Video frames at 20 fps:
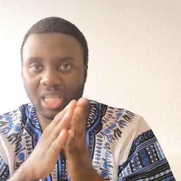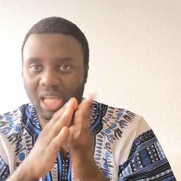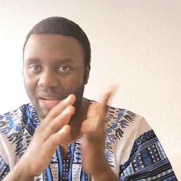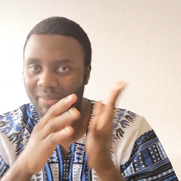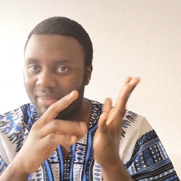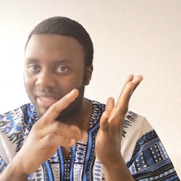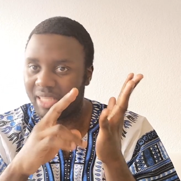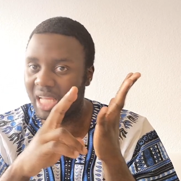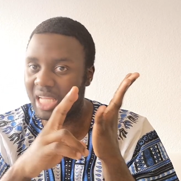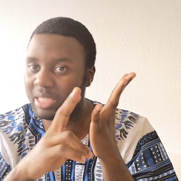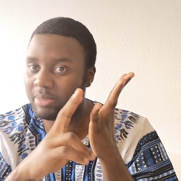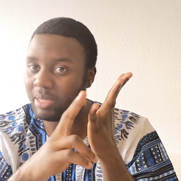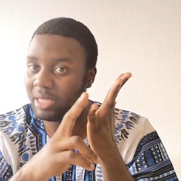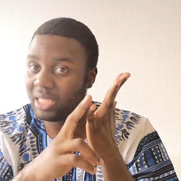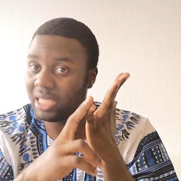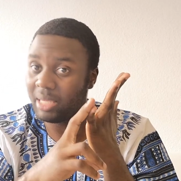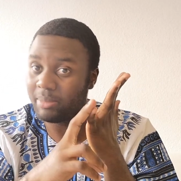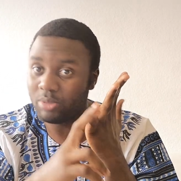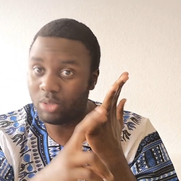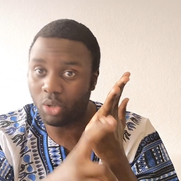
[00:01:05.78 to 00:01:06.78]
the
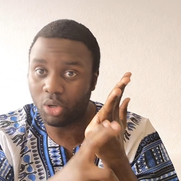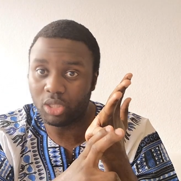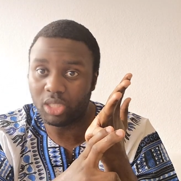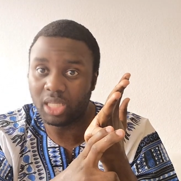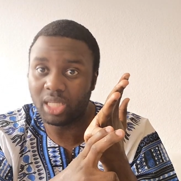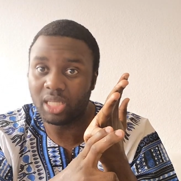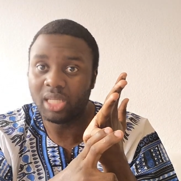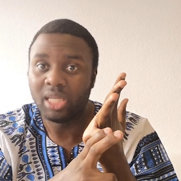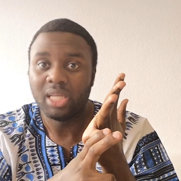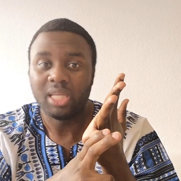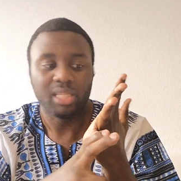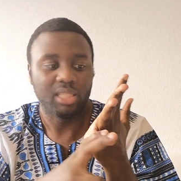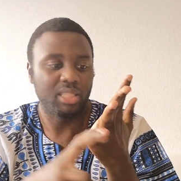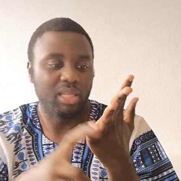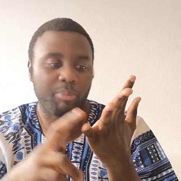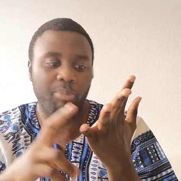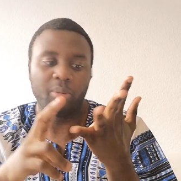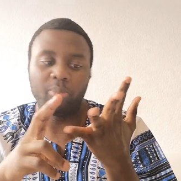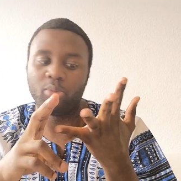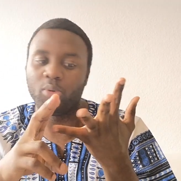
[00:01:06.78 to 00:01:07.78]
advertisement keeps running.
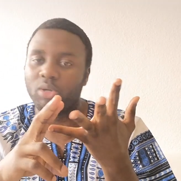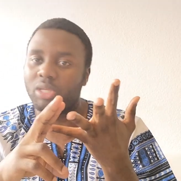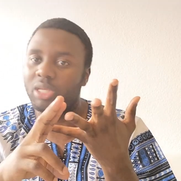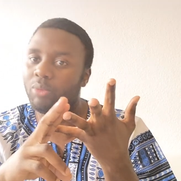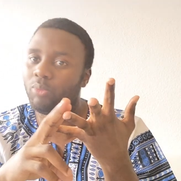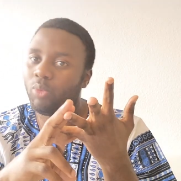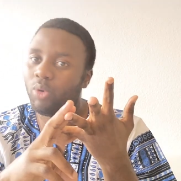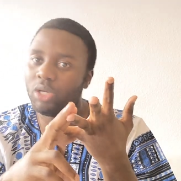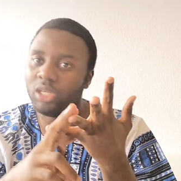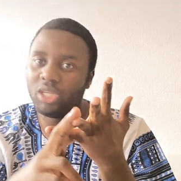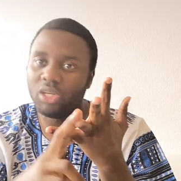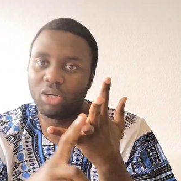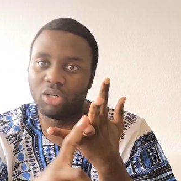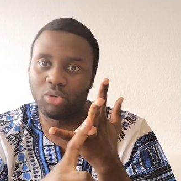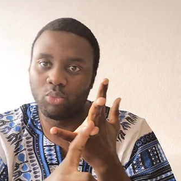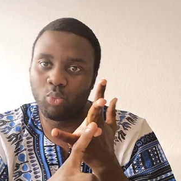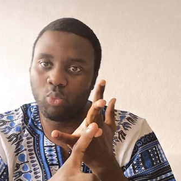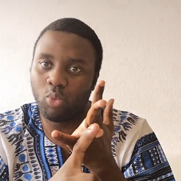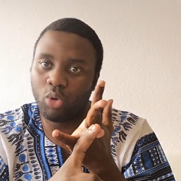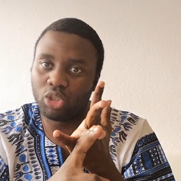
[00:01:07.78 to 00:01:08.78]
The people keep running
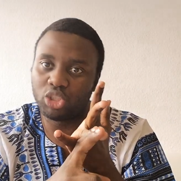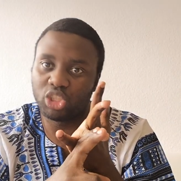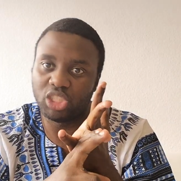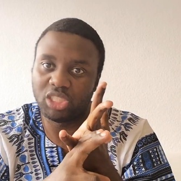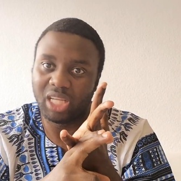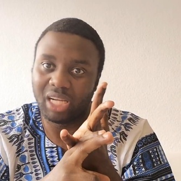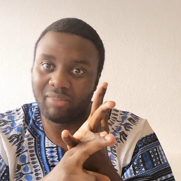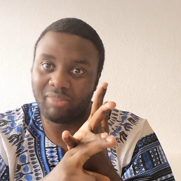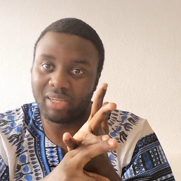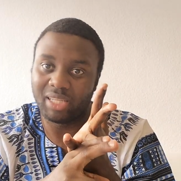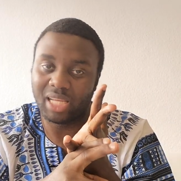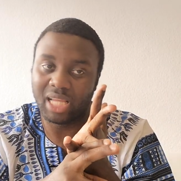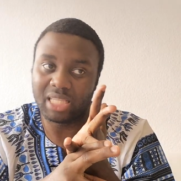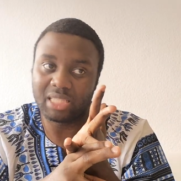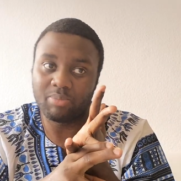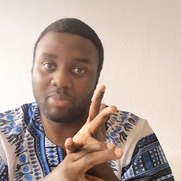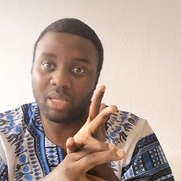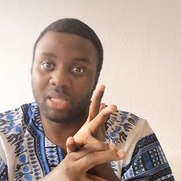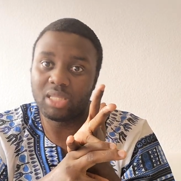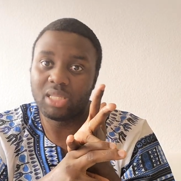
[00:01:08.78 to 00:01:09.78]
on watching the
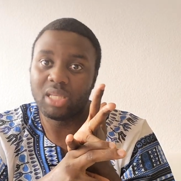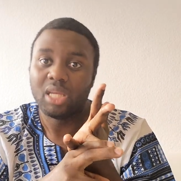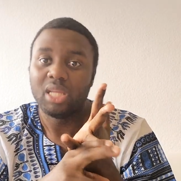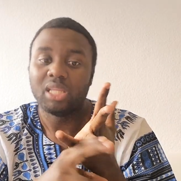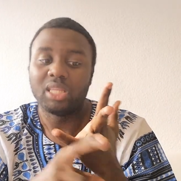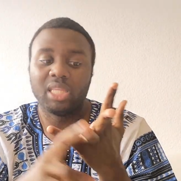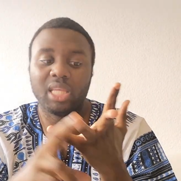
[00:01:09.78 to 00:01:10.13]
advertisement.